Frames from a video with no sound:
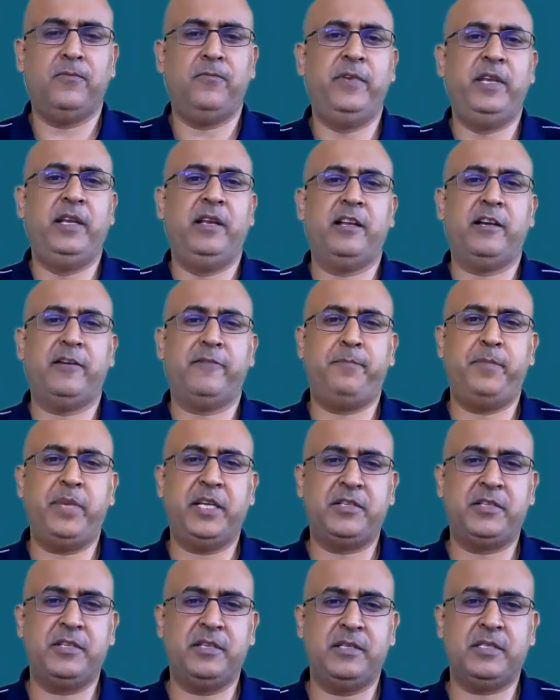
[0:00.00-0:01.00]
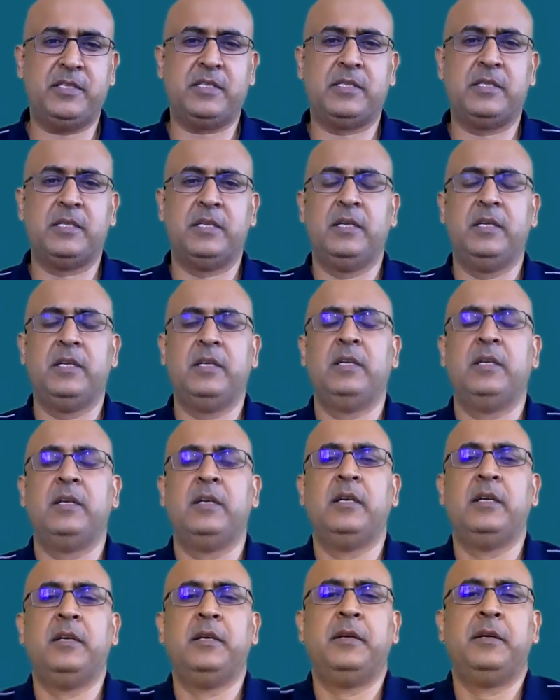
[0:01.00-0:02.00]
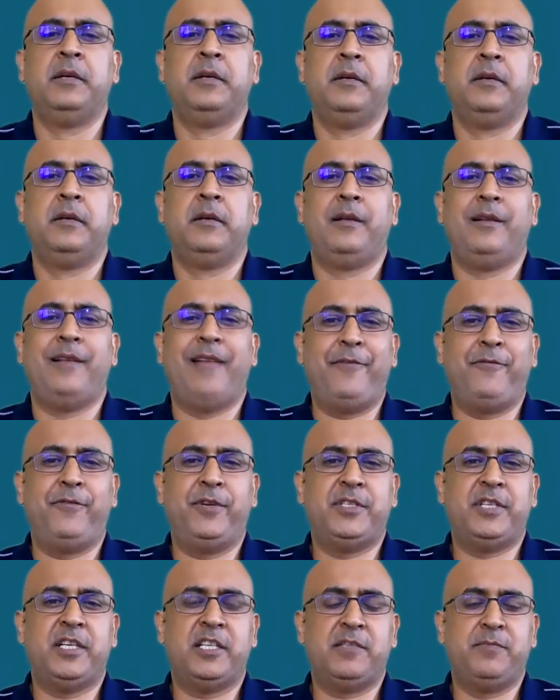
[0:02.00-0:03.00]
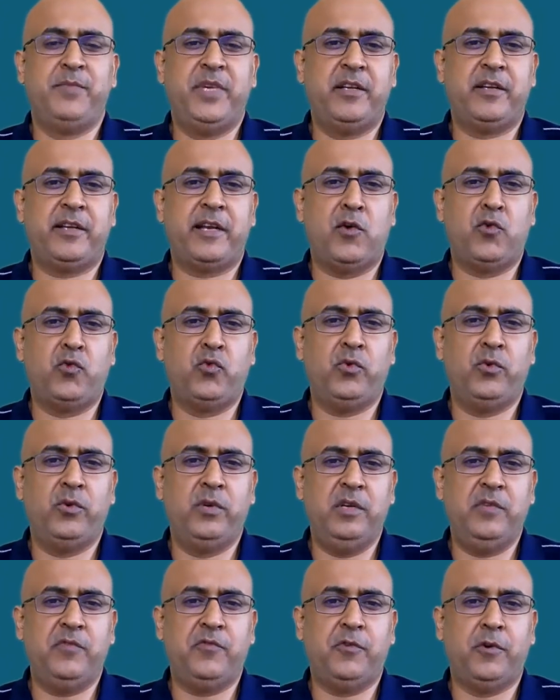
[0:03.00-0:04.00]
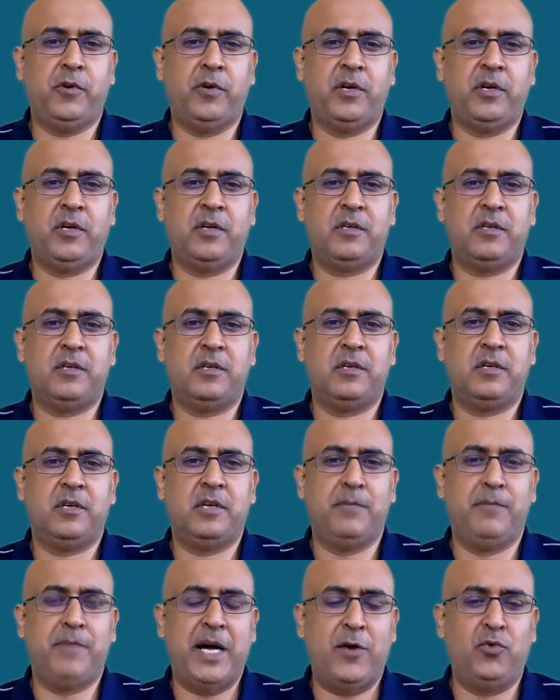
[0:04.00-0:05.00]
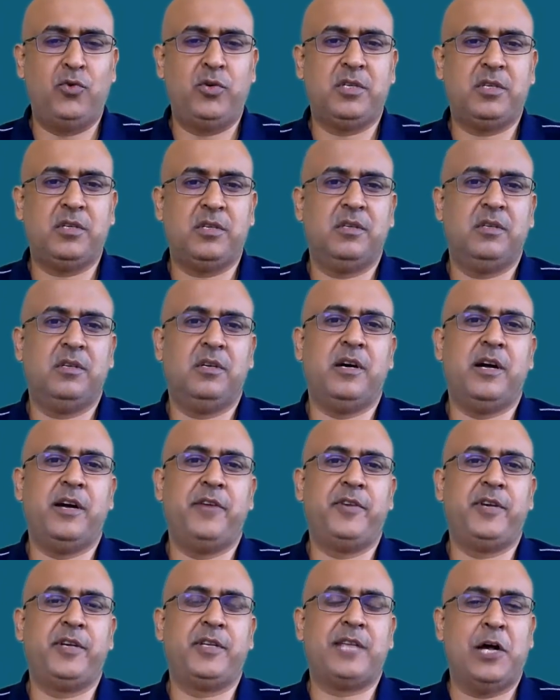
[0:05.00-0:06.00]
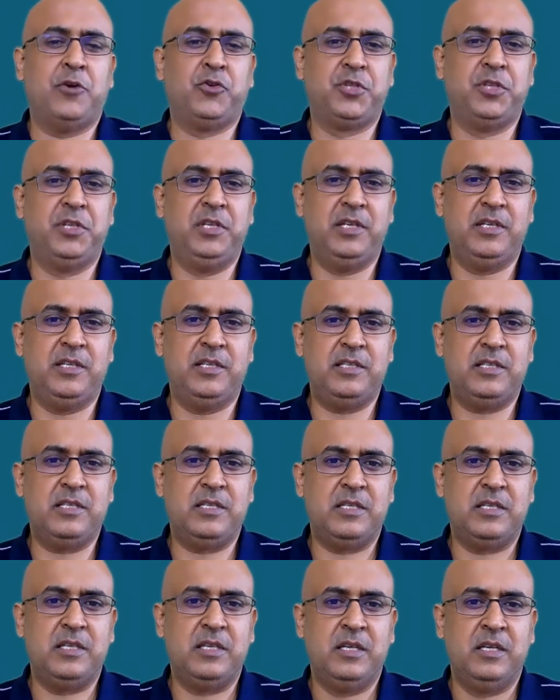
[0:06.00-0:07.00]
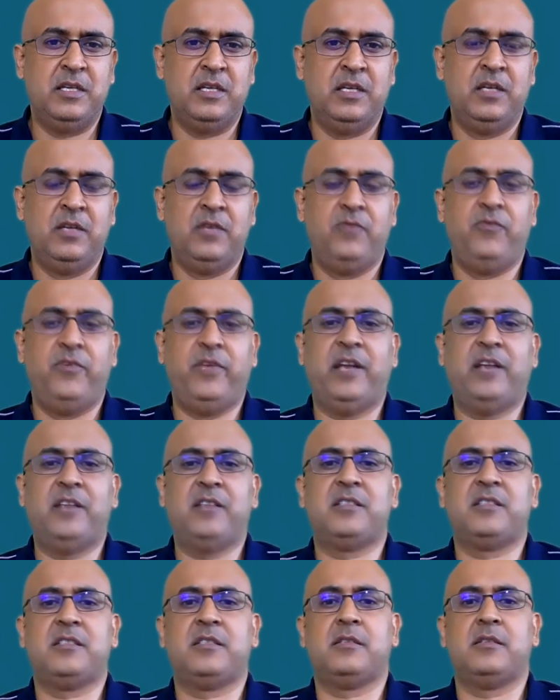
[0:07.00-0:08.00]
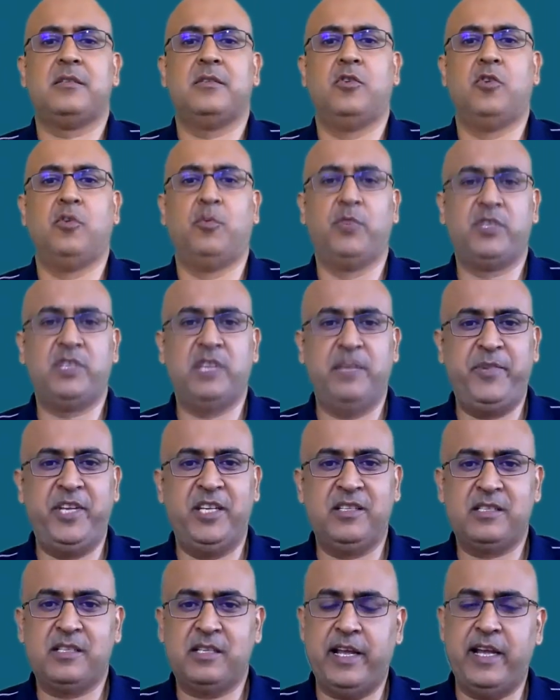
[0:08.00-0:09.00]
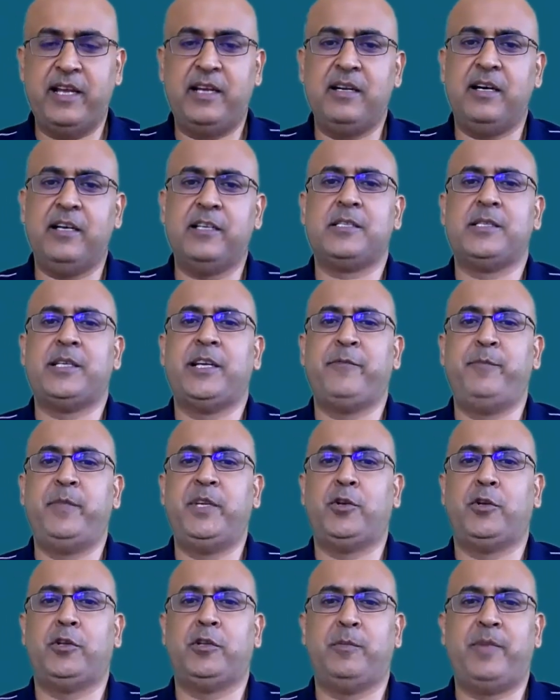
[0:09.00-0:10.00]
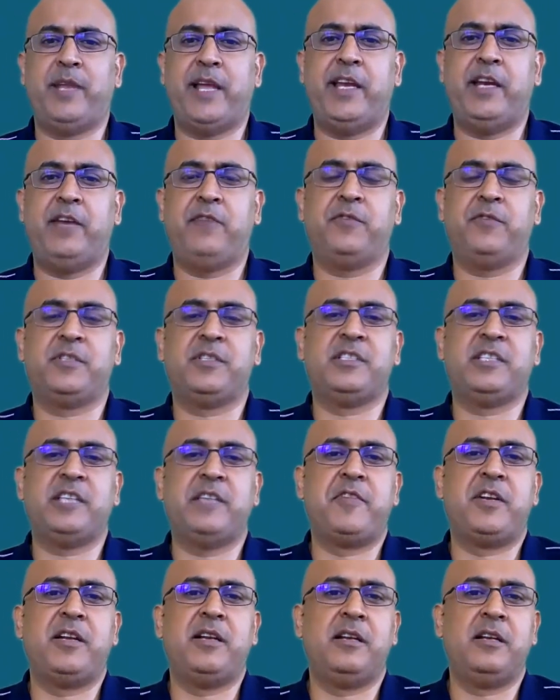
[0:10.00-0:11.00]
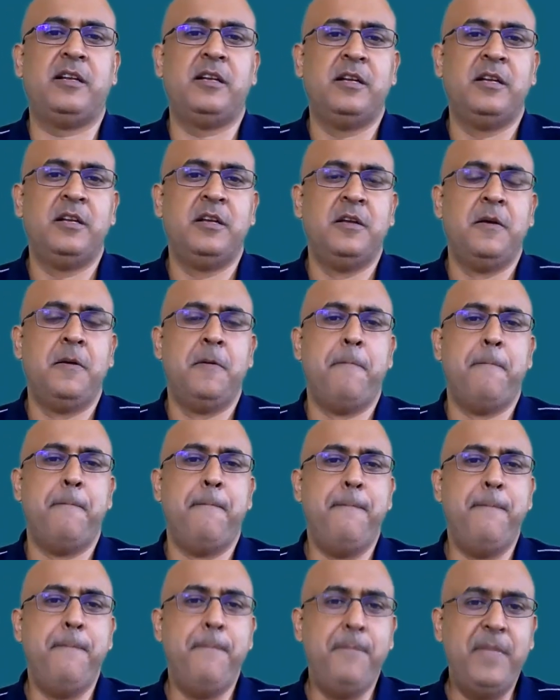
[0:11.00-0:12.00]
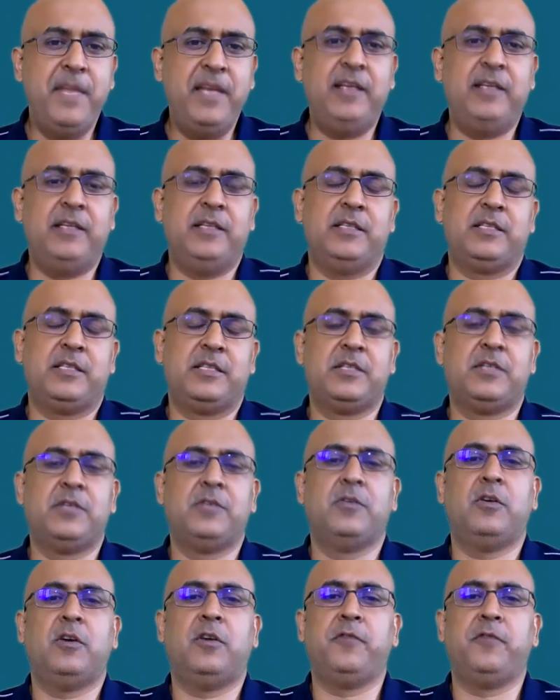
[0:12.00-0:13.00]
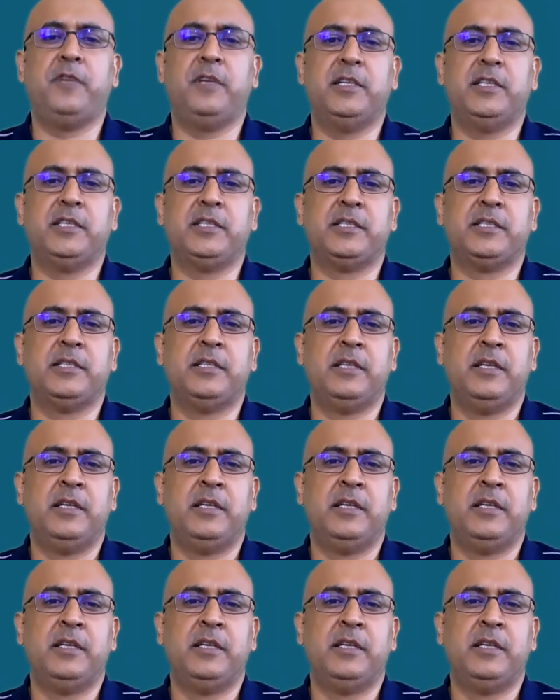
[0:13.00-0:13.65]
We love pictures. Language has been around only for about 100,000 years, whereas Homo sapiens like us have been on the planet for several millions of years.